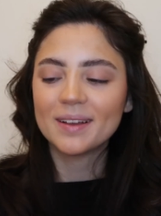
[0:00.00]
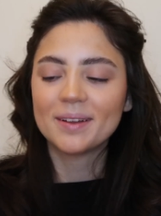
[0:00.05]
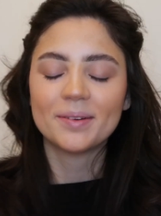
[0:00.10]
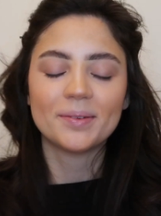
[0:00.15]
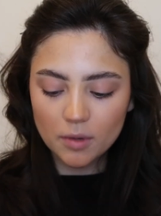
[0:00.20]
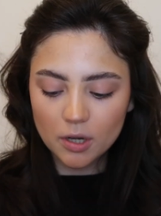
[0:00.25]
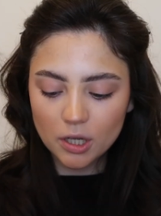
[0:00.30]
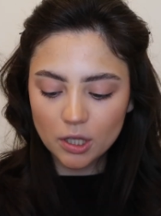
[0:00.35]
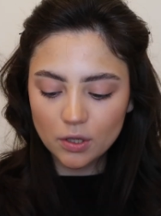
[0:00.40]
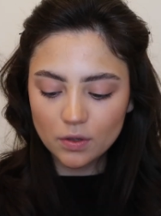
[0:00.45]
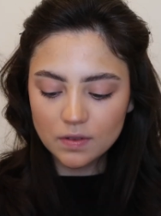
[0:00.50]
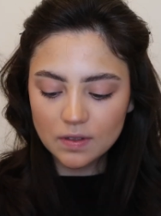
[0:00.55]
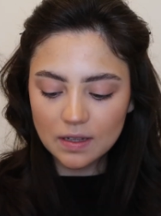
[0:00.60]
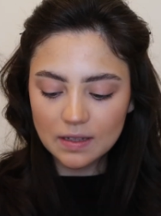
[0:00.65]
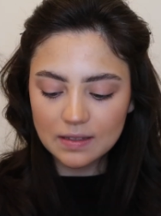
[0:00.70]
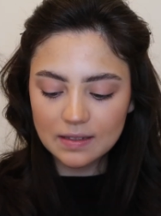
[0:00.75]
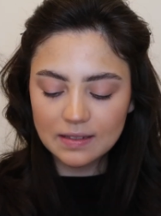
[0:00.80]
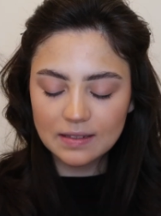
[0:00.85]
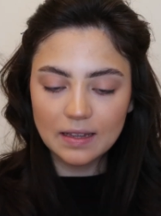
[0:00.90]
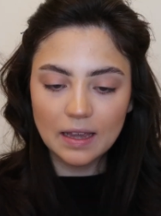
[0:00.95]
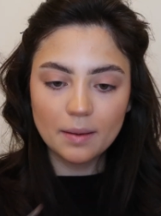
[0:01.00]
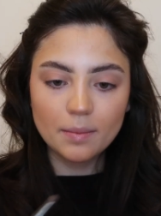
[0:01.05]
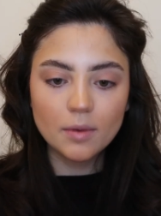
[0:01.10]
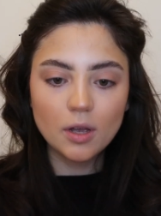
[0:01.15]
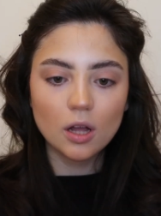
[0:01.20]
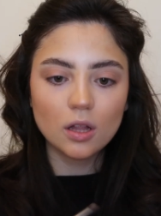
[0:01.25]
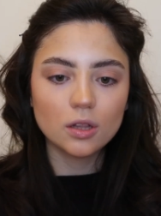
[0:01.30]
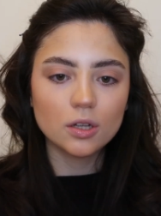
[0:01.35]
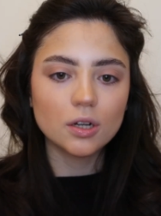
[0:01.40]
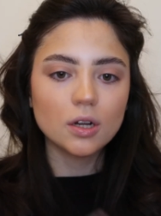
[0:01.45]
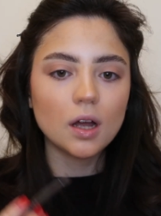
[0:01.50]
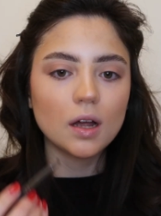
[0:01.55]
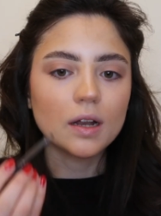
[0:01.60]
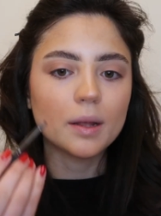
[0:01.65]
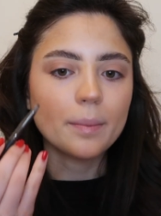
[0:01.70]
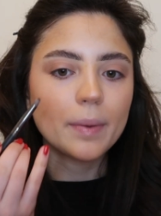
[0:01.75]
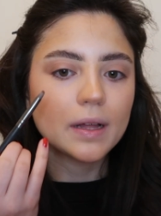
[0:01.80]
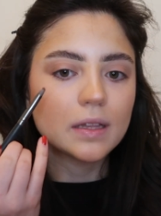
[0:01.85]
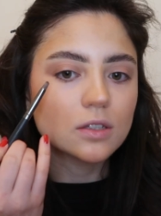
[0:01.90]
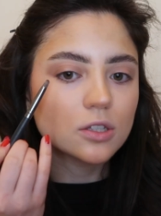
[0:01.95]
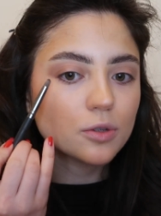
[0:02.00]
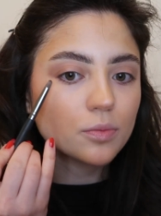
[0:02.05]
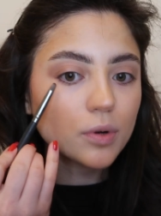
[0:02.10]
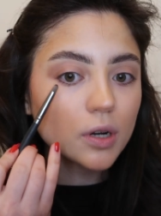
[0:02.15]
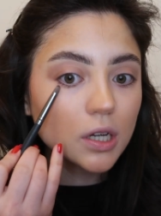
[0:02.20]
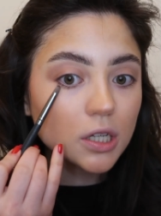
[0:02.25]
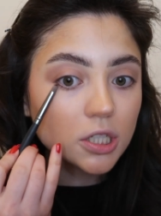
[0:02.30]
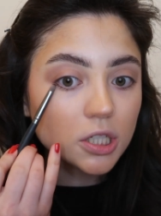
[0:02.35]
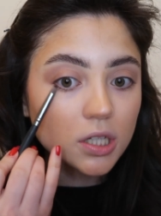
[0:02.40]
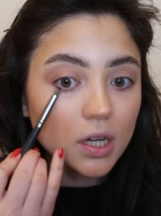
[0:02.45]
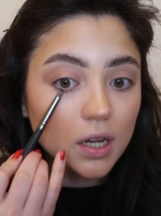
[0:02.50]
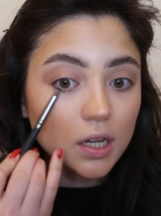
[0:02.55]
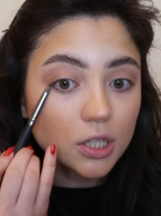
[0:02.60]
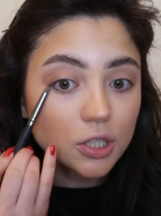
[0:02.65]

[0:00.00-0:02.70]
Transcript: I'm going to use that same color on a pencil brush